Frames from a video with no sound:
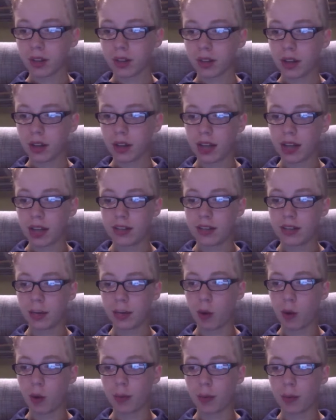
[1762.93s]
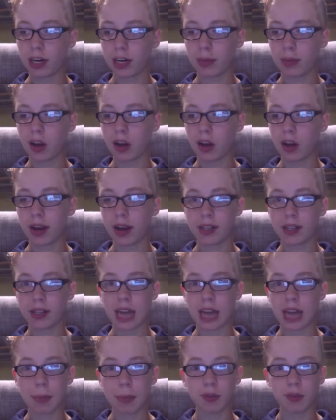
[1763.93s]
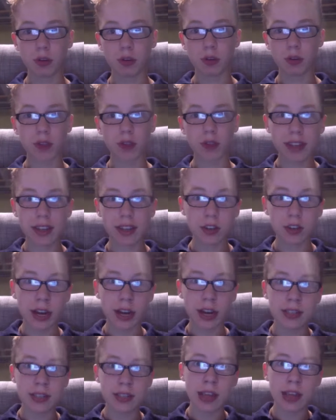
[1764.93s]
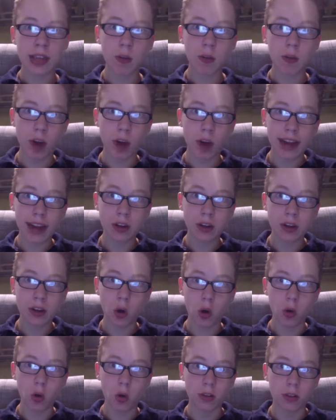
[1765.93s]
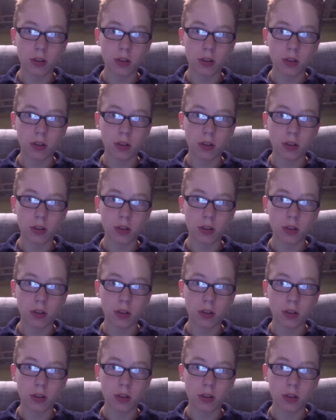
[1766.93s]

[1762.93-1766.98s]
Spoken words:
At Cedar Point, we're going to be going on Top Thrill Dragster. Isn't that right, Cole?